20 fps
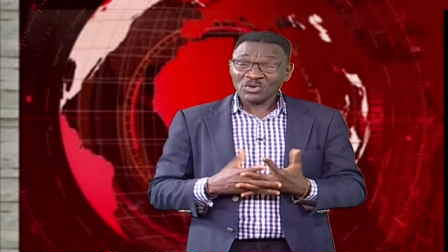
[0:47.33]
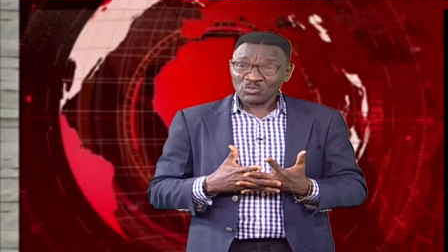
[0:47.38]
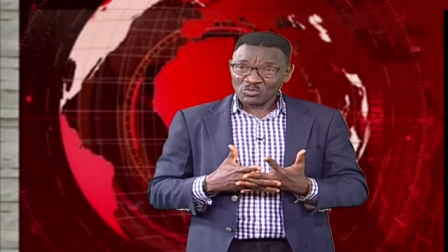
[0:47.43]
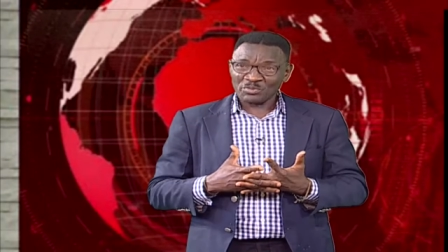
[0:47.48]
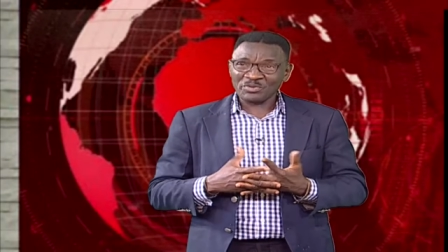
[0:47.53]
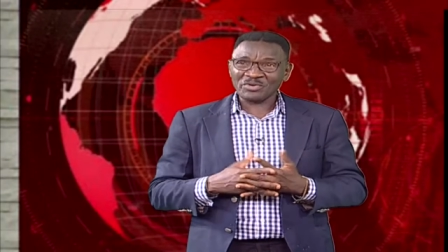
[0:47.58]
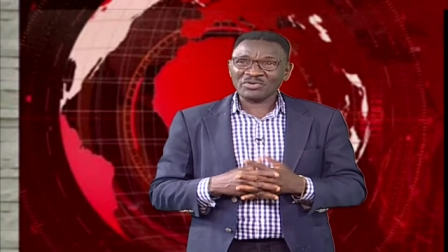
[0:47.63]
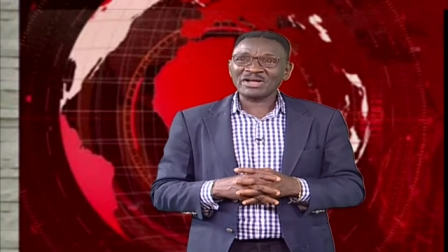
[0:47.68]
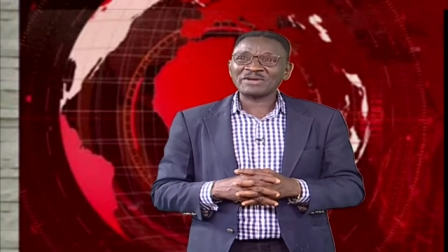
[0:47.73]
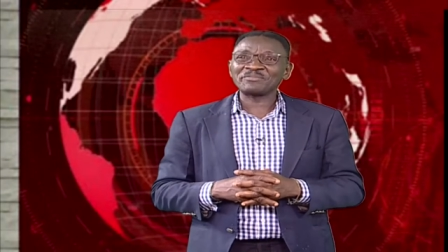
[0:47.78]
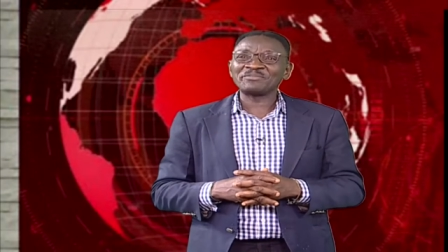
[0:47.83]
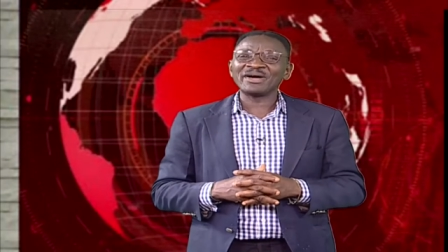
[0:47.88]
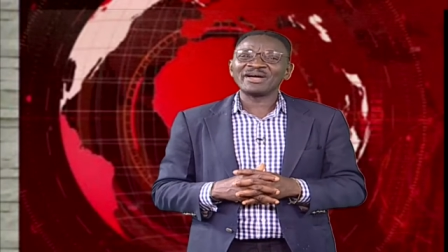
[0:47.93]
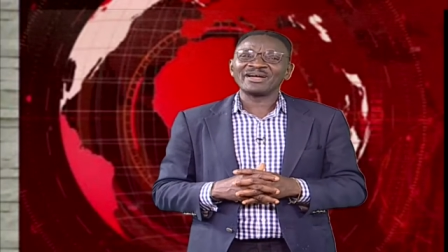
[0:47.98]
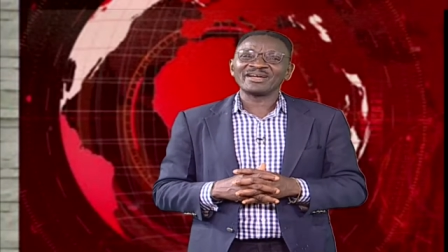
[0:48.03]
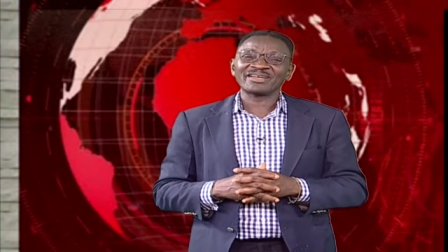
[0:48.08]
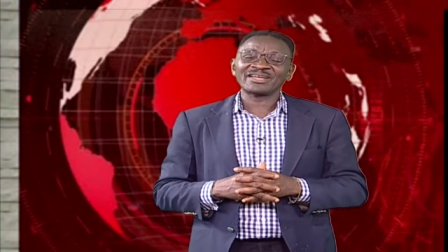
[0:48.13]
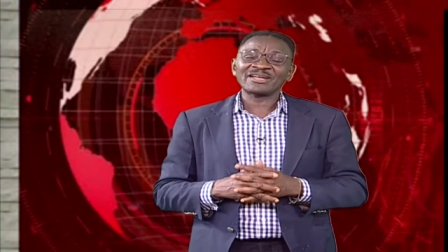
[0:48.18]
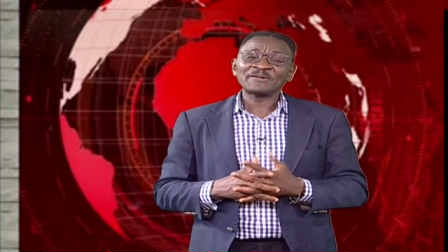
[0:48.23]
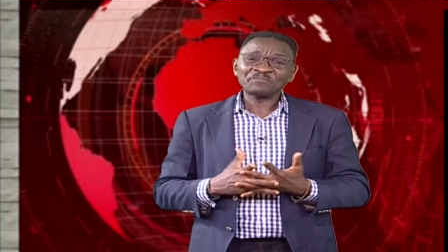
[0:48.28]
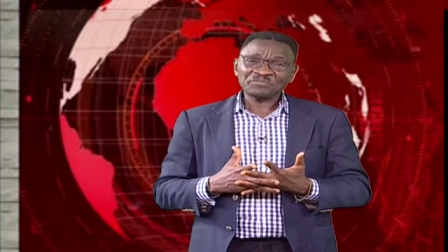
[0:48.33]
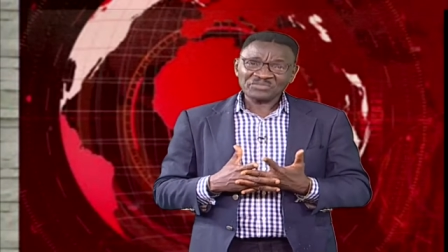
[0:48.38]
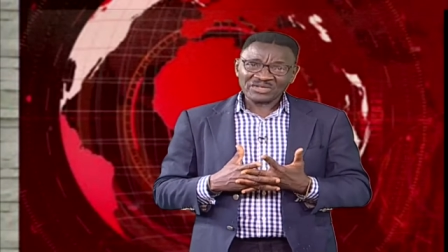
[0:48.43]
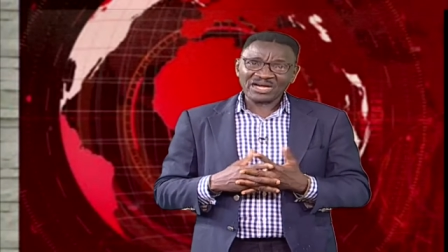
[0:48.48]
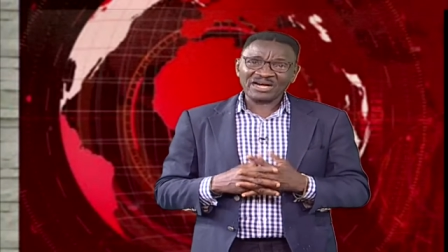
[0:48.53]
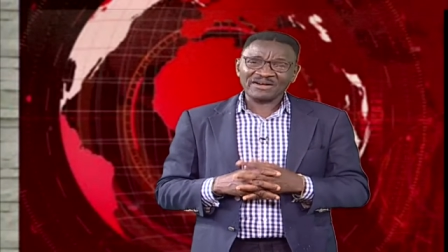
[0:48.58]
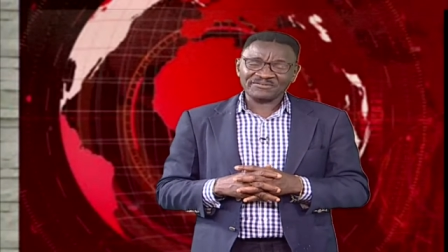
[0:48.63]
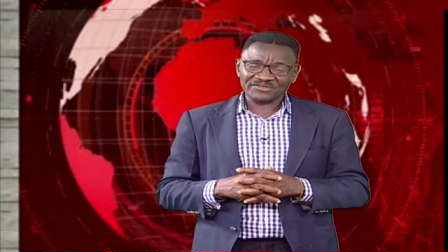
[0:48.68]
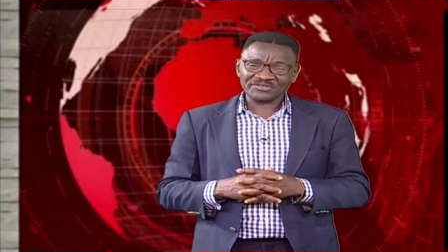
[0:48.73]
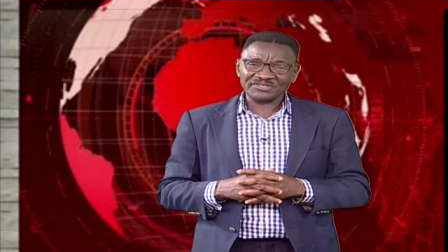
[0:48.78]
We'll be right back
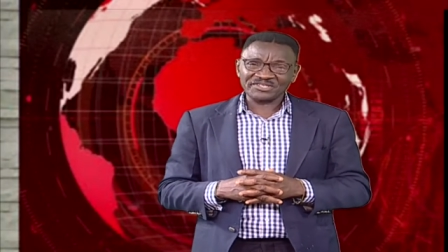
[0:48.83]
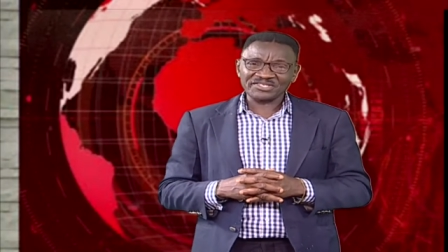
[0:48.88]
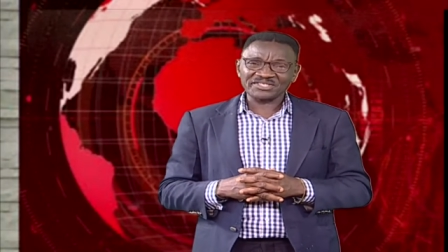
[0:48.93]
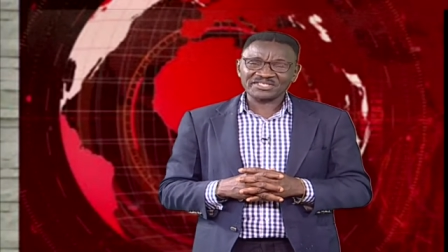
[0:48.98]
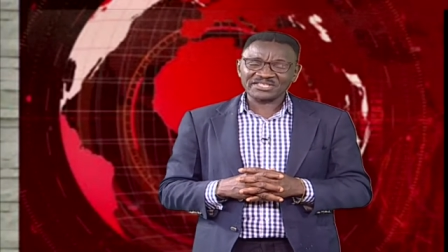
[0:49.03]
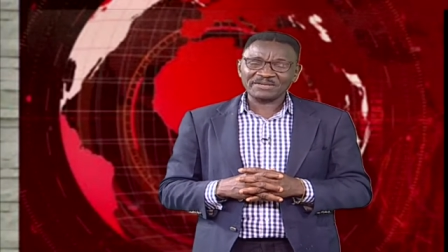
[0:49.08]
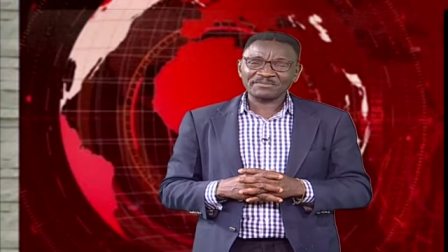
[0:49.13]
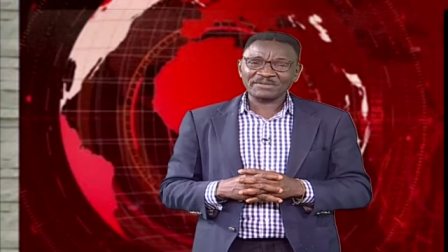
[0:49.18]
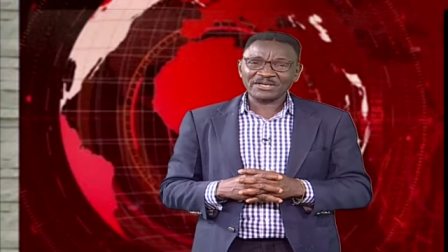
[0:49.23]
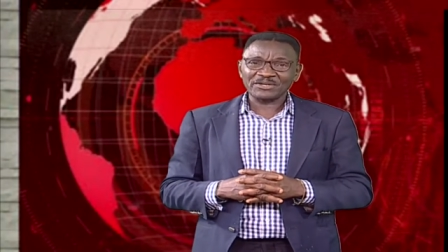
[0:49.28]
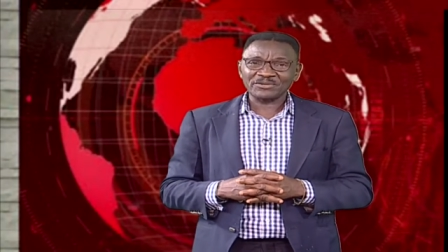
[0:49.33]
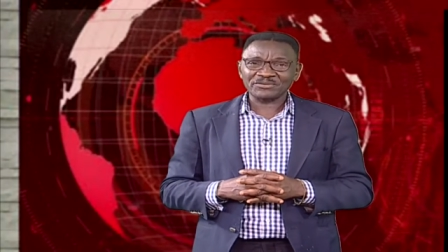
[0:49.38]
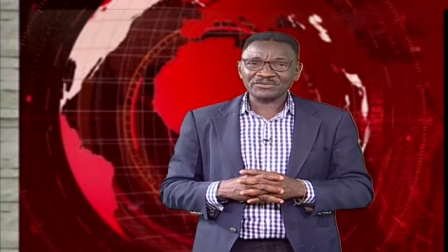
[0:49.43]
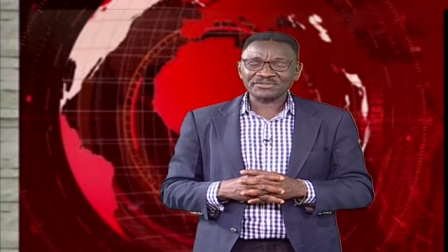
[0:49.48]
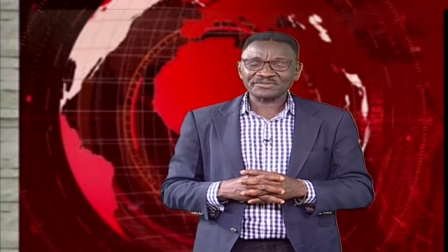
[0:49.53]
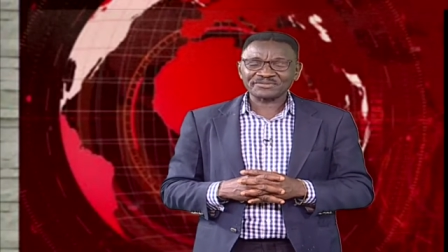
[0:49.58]
after this timeout.